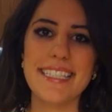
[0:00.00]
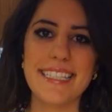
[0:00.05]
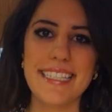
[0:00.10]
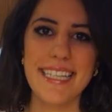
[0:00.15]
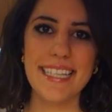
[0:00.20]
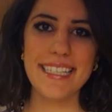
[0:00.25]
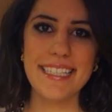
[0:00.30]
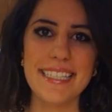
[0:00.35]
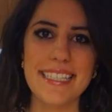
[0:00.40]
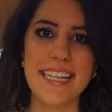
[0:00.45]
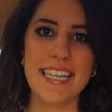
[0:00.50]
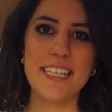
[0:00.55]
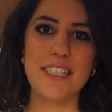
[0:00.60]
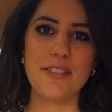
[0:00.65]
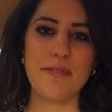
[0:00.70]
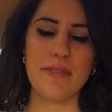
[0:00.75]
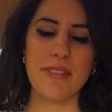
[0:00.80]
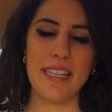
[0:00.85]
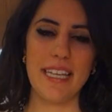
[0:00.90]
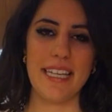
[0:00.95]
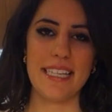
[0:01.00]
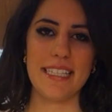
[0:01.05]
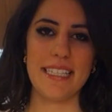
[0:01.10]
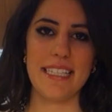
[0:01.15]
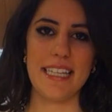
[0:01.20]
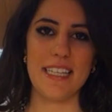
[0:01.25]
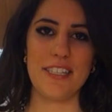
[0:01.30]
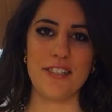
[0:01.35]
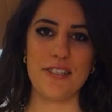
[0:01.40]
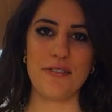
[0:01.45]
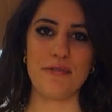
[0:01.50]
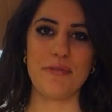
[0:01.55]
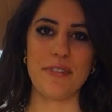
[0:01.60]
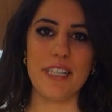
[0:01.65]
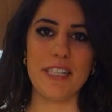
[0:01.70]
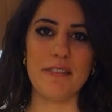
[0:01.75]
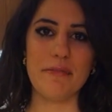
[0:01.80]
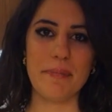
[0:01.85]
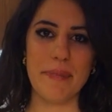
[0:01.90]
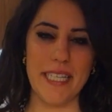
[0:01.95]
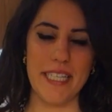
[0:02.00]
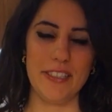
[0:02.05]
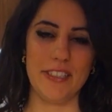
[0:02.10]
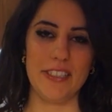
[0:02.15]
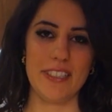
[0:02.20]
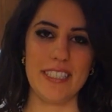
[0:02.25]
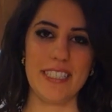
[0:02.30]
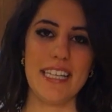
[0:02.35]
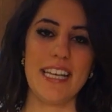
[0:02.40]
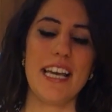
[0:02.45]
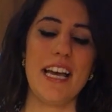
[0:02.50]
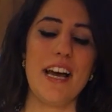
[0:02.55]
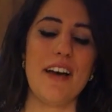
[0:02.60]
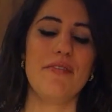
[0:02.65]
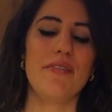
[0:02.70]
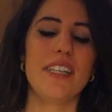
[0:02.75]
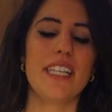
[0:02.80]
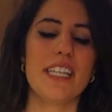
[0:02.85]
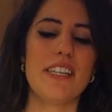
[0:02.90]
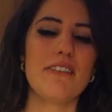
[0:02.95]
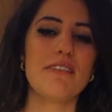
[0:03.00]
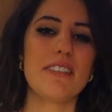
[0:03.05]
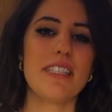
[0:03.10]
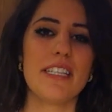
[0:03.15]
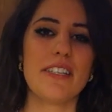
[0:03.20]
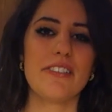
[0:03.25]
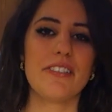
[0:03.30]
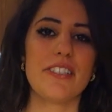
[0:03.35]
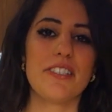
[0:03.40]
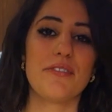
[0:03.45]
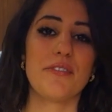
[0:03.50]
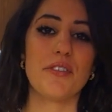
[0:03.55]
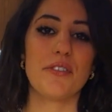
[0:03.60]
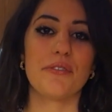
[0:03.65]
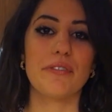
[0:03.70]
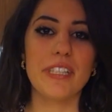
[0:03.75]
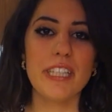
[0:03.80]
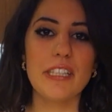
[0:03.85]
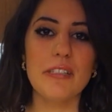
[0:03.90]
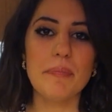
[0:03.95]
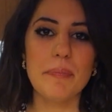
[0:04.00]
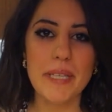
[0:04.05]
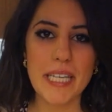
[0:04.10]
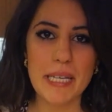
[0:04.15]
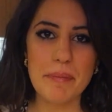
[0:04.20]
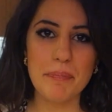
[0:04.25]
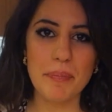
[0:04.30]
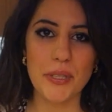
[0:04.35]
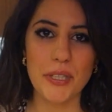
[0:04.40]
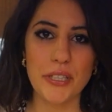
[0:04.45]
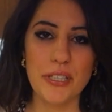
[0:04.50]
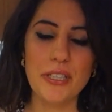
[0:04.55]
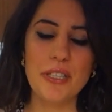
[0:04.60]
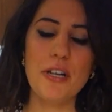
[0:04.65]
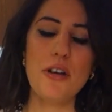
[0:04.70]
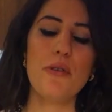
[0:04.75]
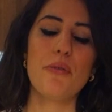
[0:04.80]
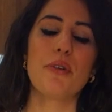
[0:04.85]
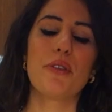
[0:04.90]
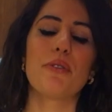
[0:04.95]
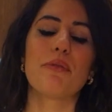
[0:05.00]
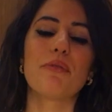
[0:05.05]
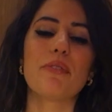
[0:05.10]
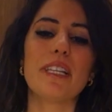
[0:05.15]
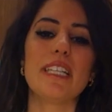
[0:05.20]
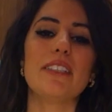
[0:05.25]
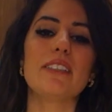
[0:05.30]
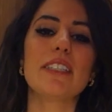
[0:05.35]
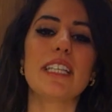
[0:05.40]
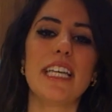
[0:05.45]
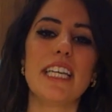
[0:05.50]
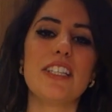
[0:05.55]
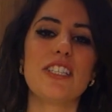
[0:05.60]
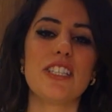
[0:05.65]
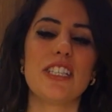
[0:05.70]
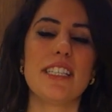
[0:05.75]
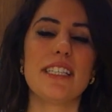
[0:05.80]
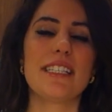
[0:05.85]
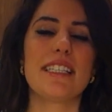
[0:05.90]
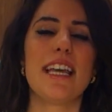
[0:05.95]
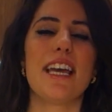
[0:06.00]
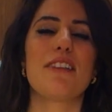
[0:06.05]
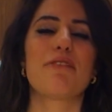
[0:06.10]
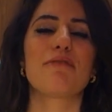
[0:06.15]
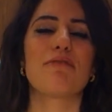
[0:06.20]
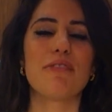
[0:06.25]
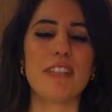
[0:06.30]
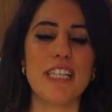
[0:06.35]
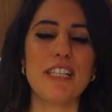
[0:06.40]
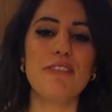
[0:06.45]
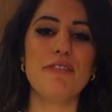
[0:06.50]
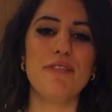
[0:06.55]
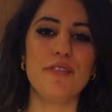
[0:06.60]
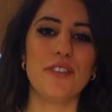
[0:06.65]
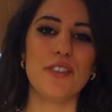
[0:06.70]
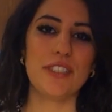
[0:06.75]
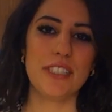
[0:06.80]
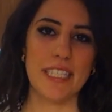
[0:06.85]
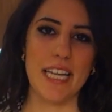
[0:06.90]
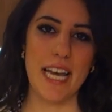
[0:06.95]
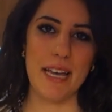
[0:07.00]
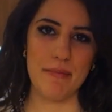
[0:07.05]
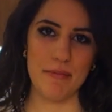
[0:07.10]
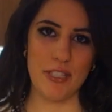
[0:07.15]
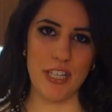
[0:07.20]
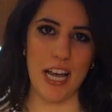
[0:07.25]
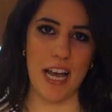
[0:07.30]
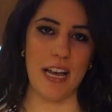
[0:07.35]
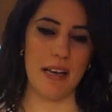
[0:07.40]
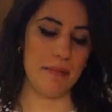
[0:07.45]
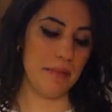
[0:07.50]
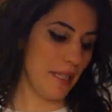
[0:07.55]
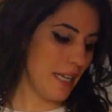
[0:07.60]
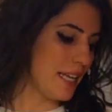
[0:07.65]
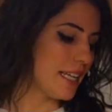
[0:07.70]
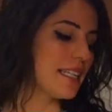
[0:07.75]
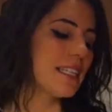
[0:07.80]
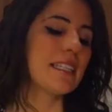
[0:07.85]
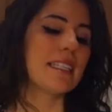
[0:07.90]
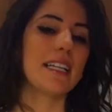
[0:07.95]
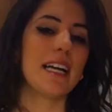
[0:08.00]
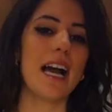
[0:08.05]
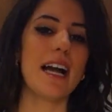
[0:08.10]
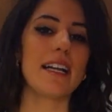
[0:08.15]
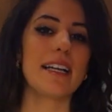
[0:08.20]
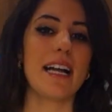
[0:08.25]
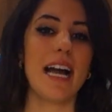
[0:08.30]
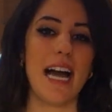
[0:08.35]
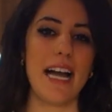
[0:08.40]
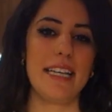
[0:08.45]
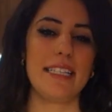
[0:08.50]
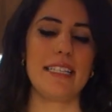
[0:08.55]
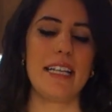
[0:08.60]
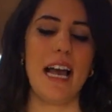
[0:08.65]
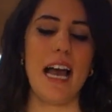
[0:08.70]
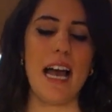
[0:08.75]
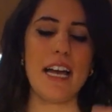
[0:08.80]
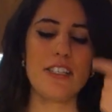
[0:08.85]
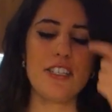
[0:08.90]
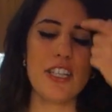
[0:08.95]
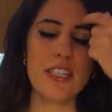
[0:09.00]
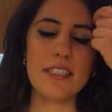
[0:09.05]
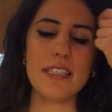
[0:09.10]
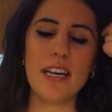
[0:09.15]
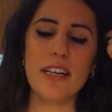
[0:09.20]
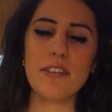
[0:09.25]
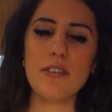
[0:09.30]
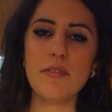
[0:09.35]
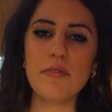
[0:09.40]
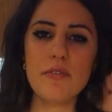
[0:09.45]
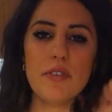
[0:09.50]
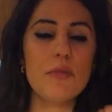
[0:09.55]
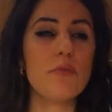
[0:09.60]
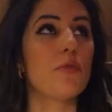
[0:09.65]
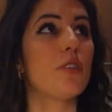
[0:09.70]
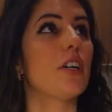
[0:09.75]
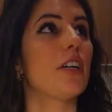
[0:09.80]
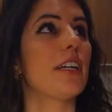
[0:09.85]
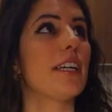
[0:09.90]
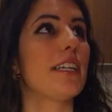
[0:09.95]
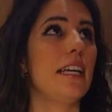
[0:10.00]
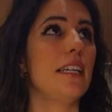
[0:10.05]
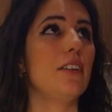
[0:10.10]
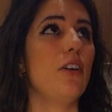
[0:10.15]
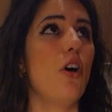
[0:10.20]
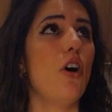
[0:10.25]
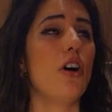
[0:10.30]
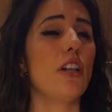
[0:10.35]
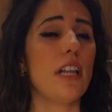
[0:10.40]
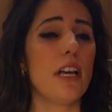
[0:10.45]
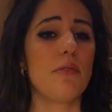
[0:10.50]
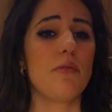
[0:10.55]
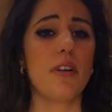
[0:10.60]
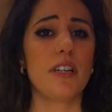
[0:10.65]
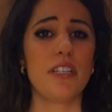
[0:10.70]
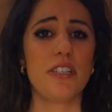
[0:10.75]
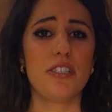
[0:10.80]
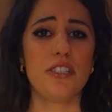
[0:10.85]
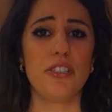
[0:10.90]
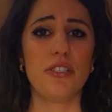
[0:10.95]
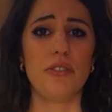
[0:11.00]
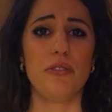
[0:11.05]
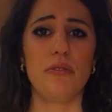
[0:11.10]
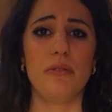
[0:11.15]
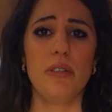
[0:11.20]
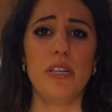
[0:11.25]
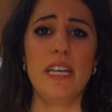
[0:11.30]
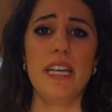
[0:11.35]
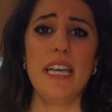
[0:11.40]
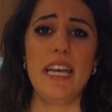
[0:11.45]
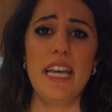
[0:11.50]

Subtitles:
it's Anastasia with Anastasia's Real Meals, a video series for real people with real kitchens and real full-time job. Guys, I just got home from work and all I want to do